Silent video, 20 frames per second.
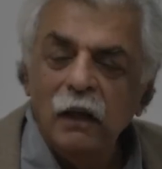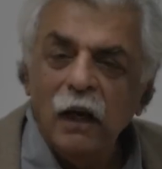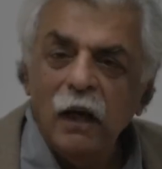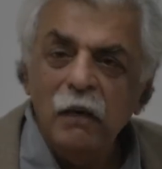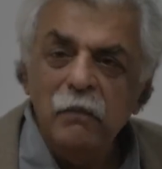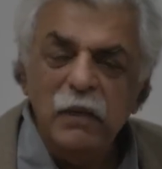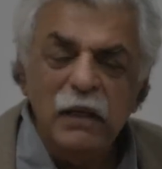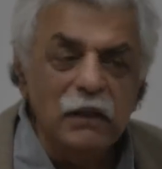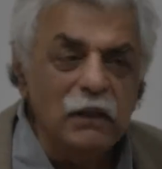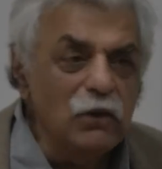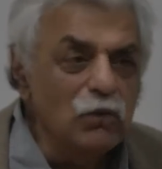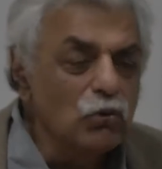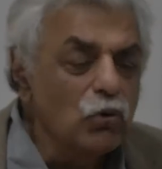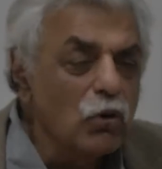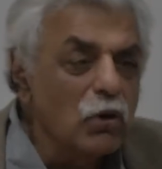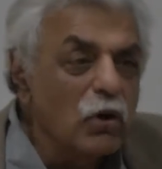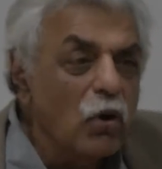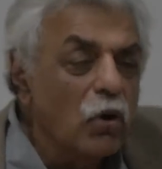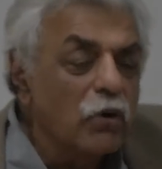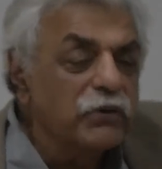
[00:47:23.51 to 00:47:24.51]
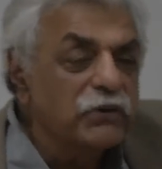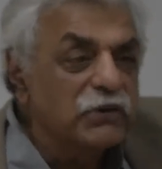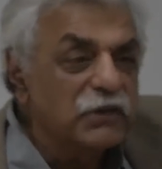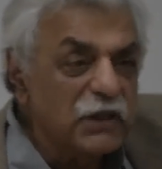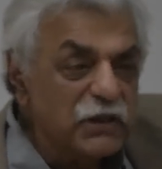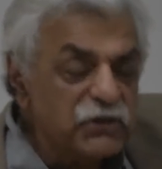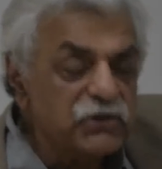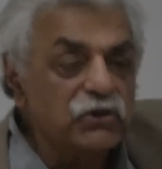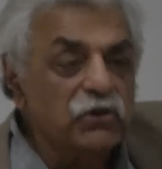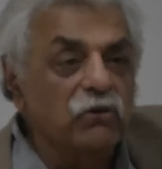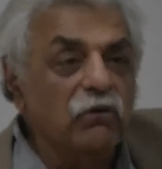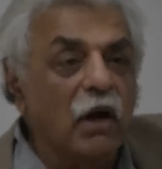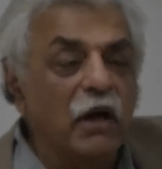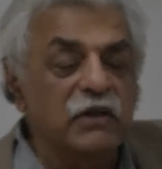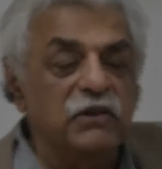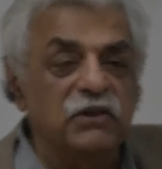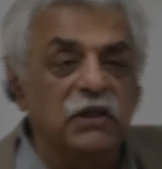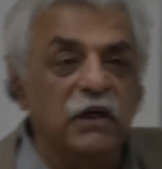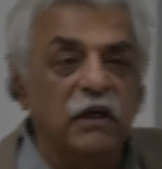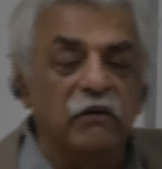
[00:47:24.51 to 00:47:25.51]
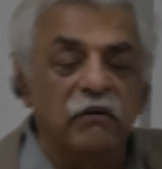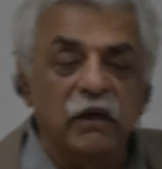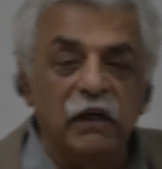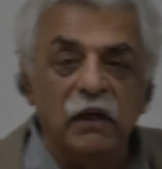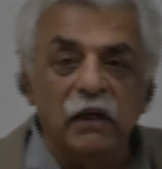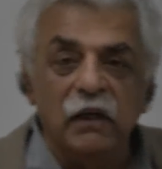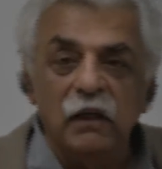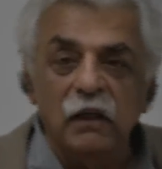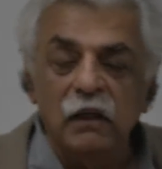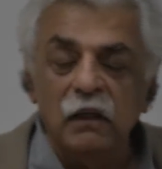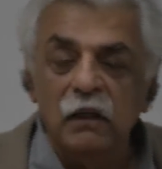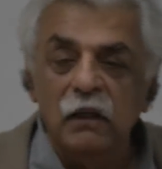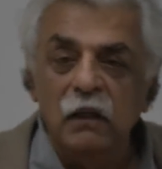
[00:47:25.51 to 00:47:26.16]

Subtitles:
I mean, on this criteria,